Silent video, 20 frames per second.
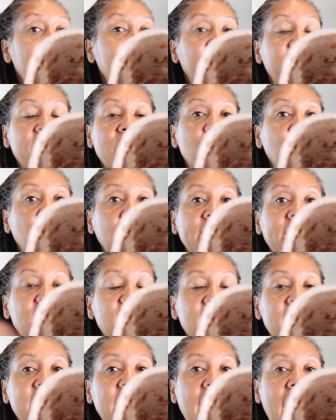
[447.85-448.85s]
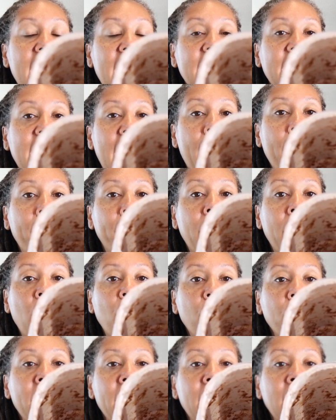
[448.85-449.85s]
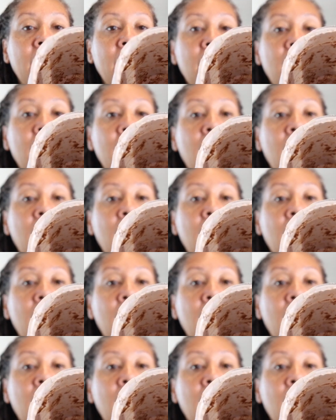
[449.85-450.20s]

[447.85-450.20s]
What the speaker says: eventually, just not in that moment.